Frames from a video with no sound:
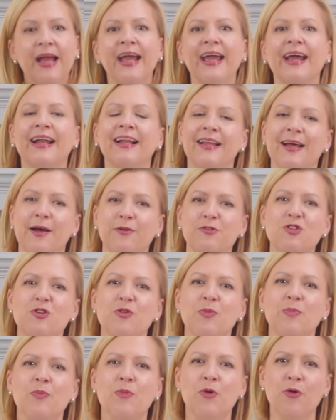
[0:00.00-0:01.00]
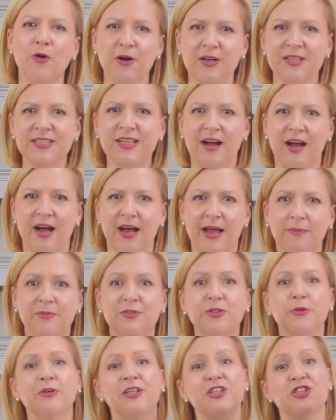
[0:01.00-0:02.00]
it allows you more time
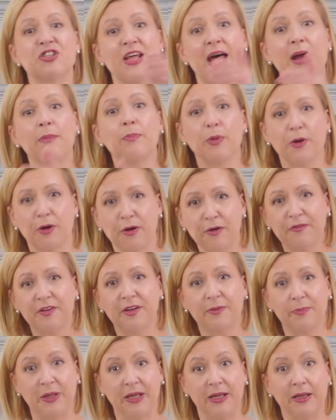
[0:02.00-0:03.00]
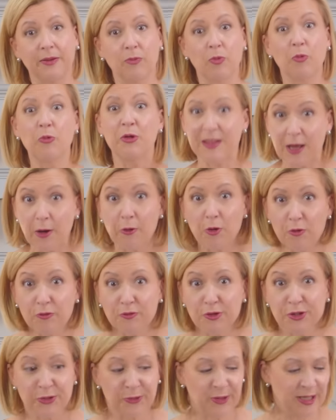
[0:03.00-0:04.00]
to reach that perfect peak without overdoing